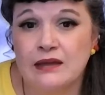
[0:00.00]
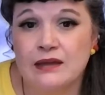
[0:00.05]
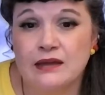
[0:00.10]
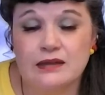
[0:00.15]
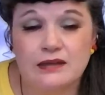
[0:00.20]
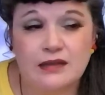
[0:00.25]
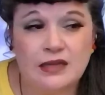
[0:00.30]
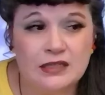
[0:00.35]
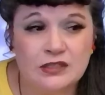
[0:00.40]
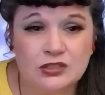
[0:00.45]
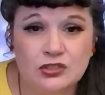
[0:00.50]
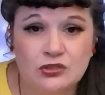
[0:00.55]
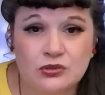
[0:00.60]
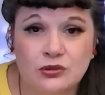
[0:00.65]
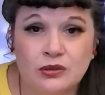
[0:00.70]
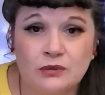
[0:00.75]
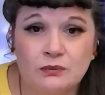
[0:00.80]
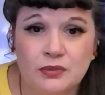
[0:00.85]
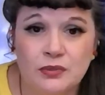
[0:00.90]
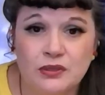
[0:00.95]
that short
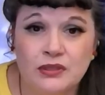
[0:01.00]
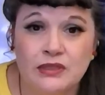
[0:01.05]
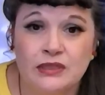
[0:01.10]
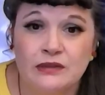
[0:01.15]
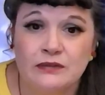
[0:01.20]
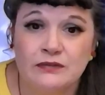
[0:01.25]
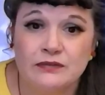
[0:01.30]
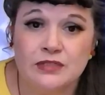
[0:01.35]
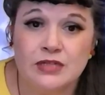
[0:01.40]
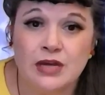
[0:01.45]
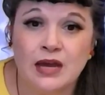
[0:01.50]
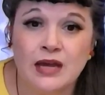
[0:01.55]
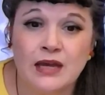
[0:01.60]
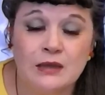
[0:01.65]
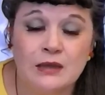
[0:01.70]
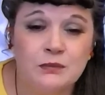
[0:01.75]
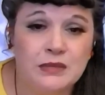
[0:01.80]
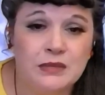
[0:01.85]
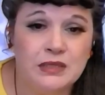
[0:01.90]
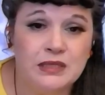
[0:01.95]
period of
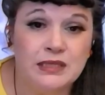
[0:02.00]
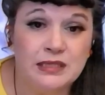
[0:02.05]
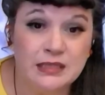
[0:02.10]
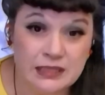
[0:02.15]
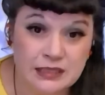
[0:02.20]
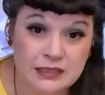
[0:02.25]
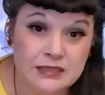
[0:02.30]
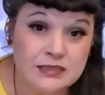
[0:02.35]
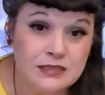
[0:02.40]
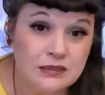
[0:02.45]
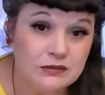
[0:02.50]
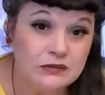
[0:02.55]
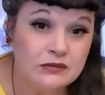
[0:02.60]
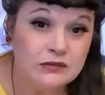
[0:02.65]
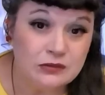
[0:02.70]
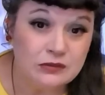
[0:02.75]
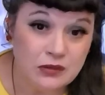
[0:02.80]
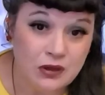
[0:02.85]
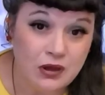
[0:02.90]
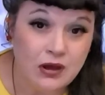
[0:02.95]
time is a
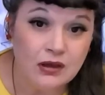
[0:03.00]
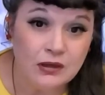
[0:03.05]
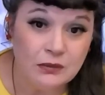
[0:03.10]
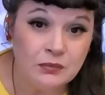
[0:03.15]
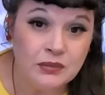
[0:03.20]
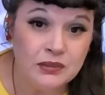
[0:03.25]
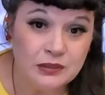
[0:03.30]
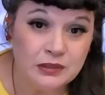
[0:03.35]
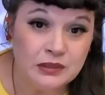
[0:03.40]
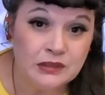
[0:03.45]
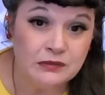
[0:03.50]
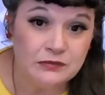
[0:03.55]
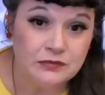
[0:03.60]
long period of